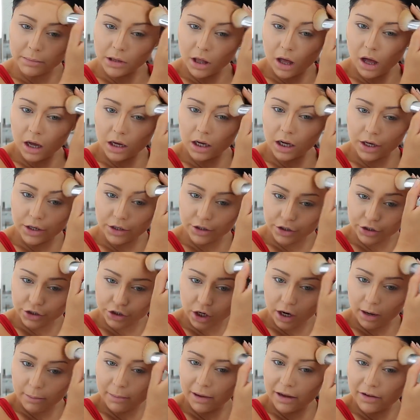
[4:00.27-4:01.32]
blog under
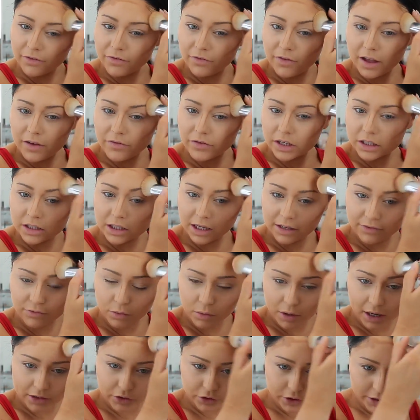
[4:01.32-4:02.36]
Shop My Favorites if
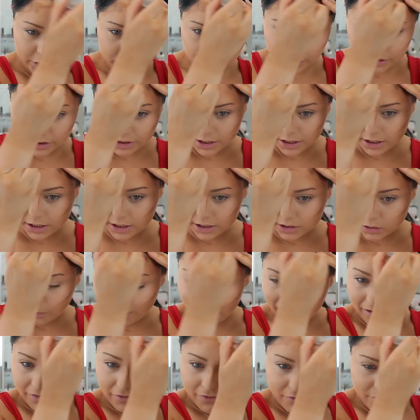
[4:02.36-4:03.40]
you guys are interested. It's
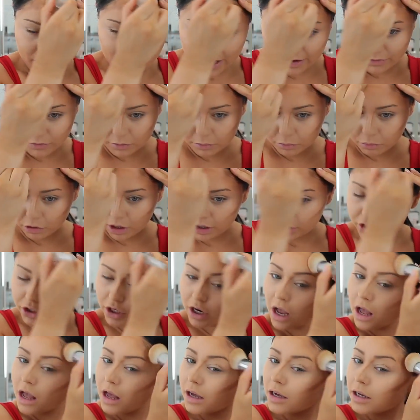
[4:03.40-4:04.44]
my favorite brush
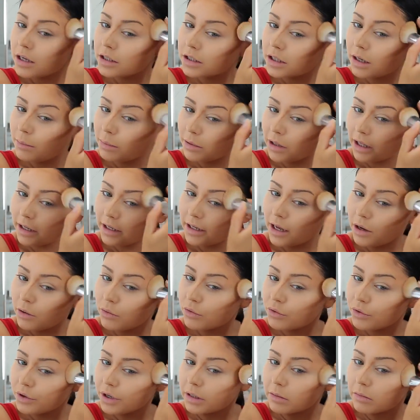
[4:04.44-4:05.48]
to blend
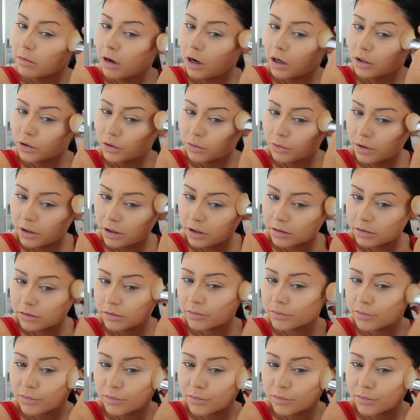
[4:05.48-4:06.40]
out cream contour.